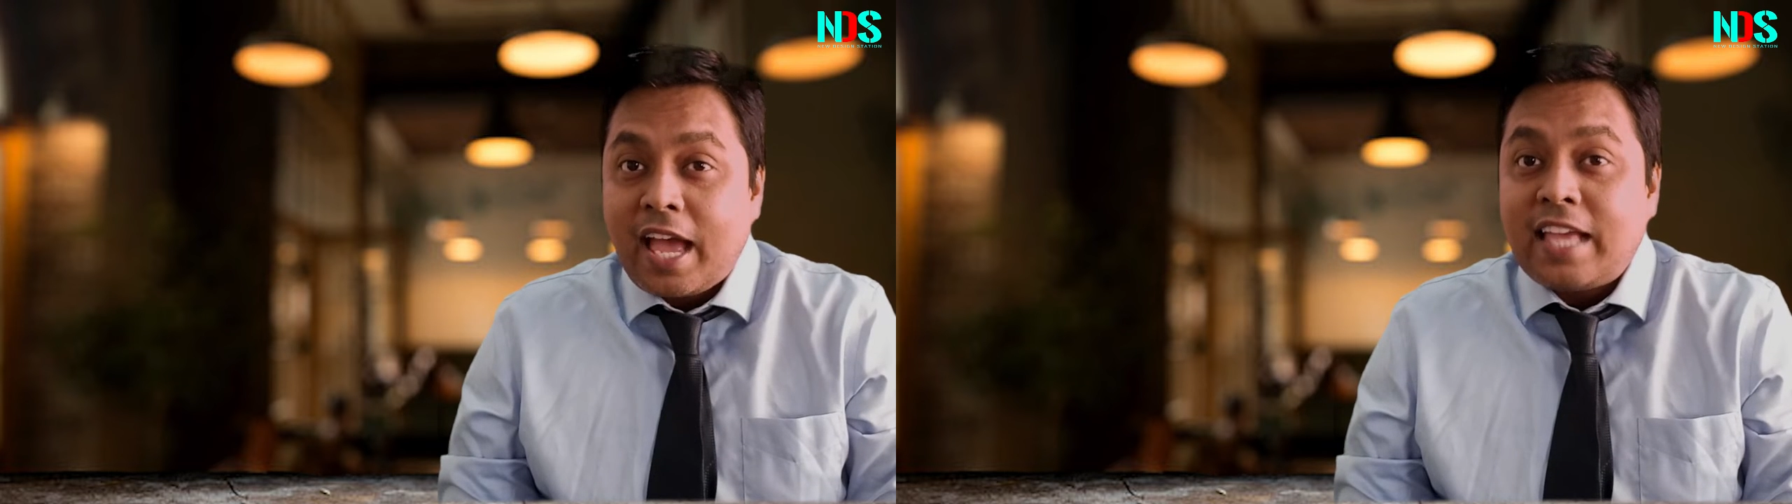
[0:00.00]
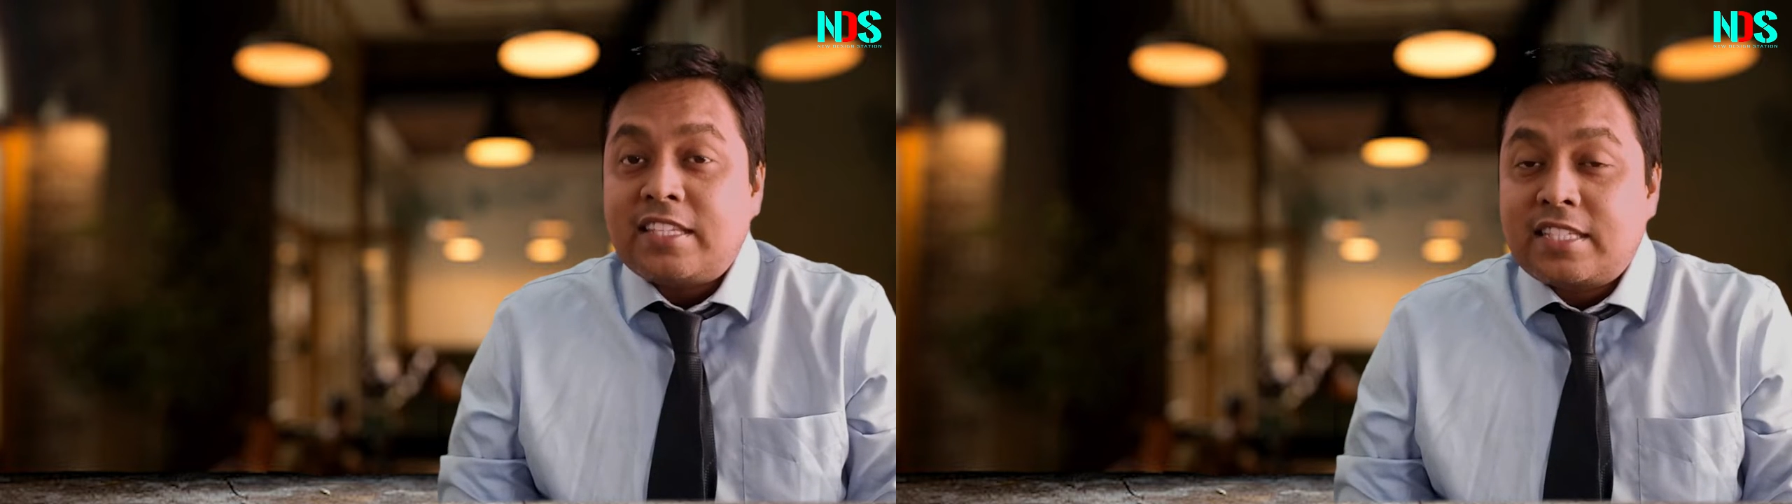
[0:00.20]

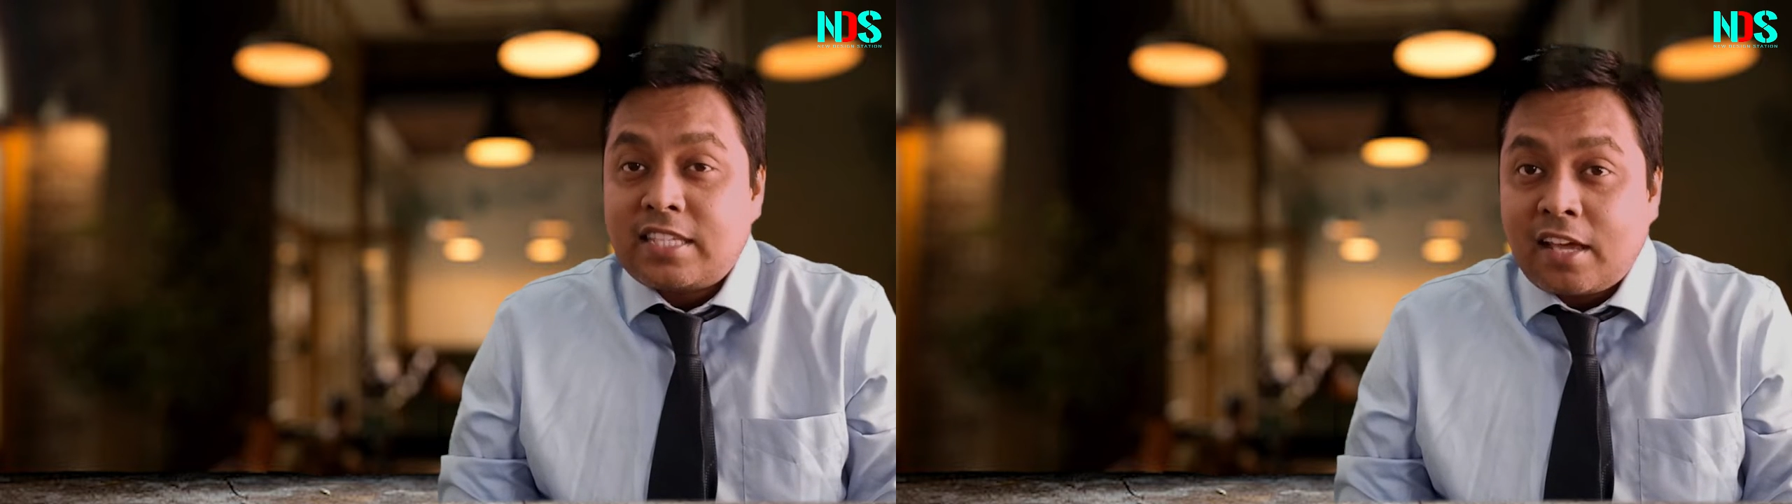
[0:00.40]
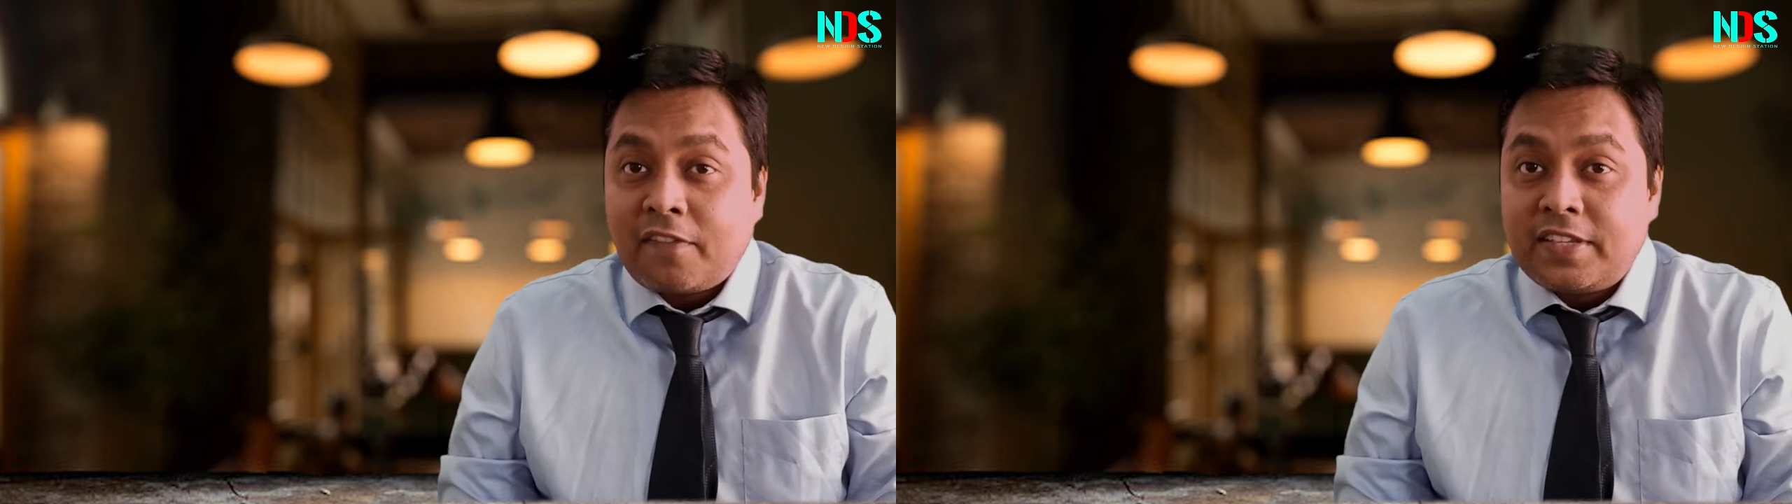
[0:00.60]
and
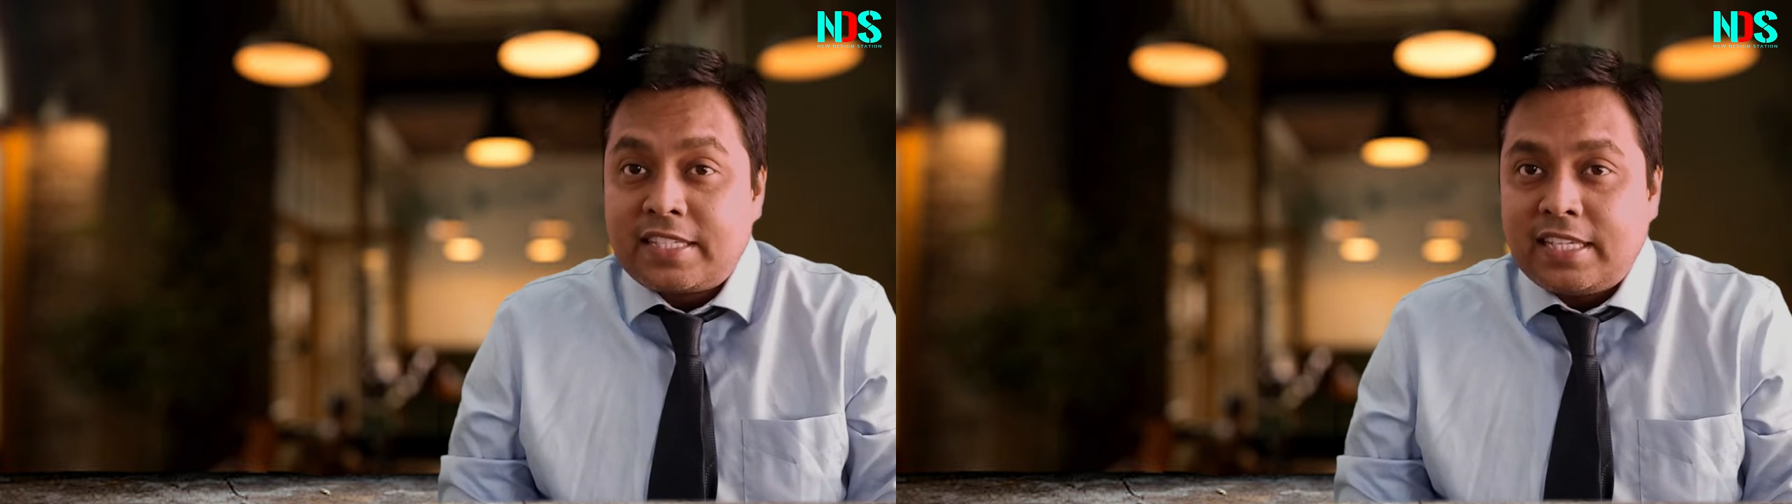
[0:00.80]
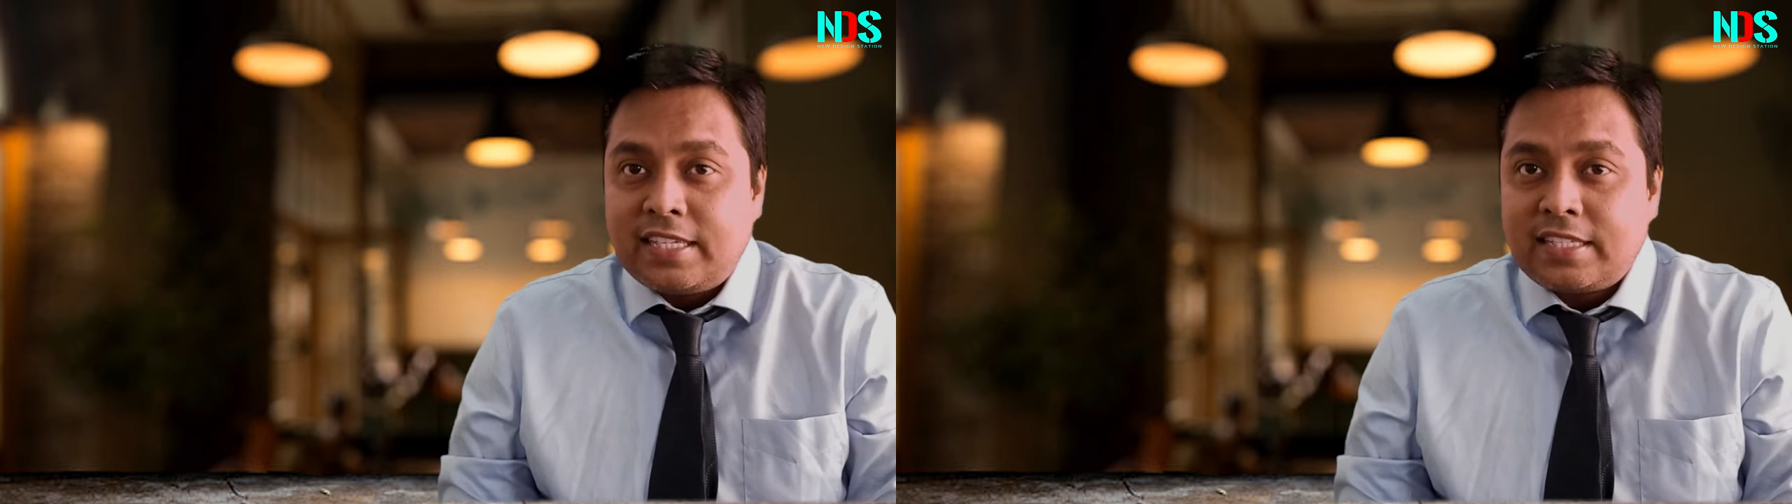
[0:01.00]

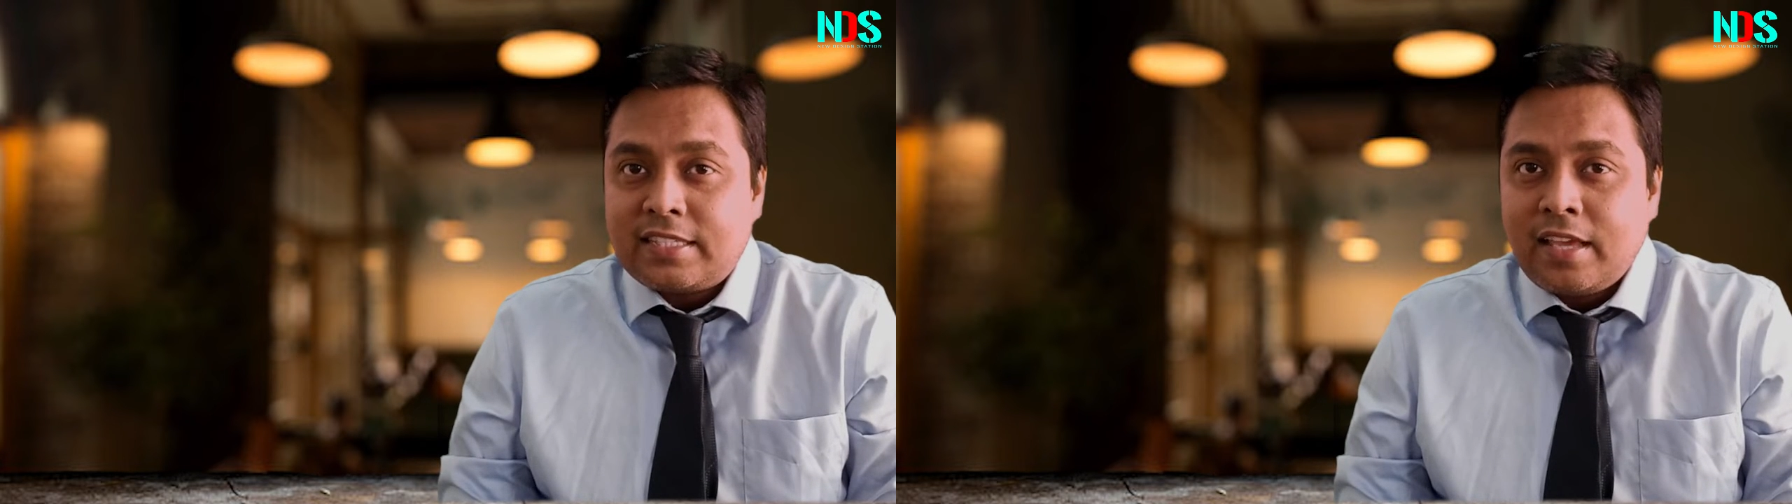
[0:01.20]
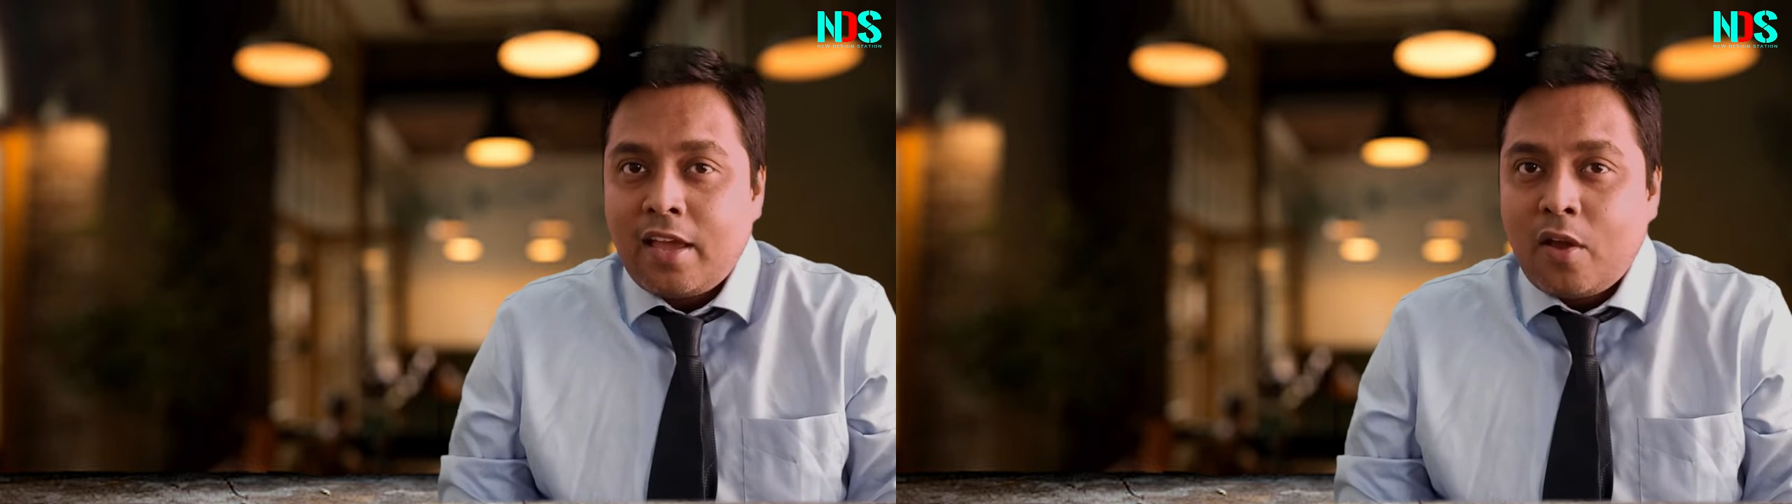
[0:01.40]

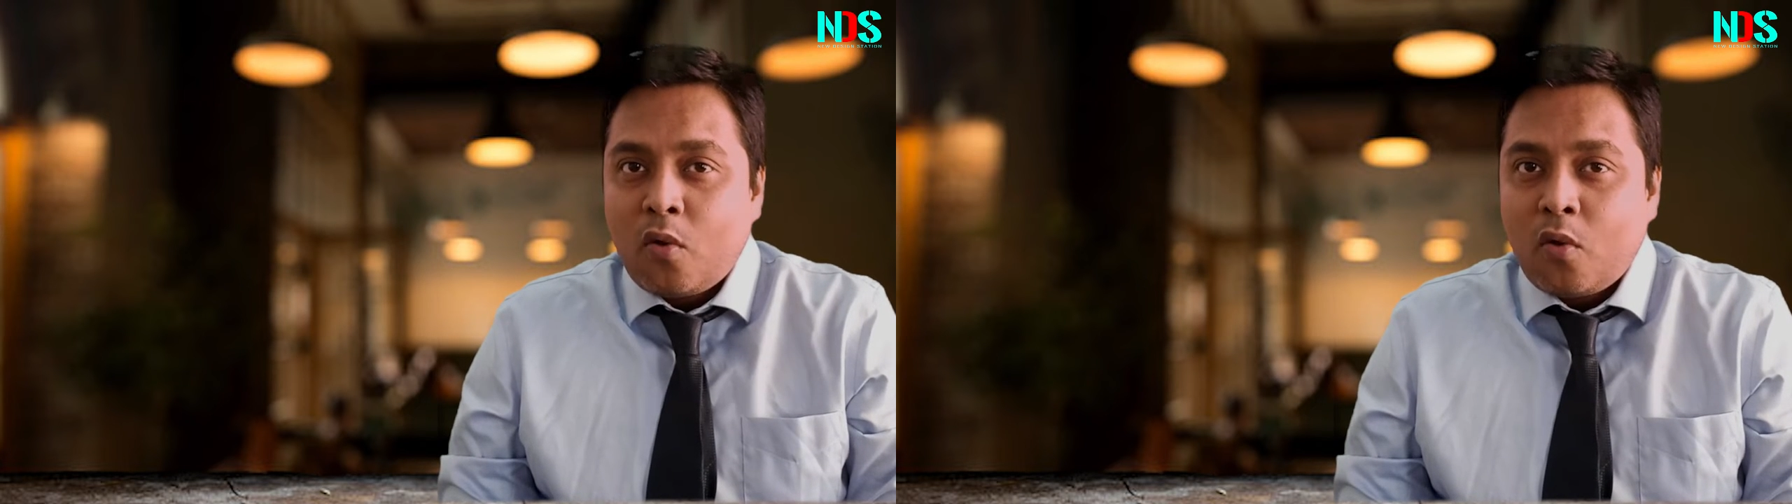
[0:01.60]
services,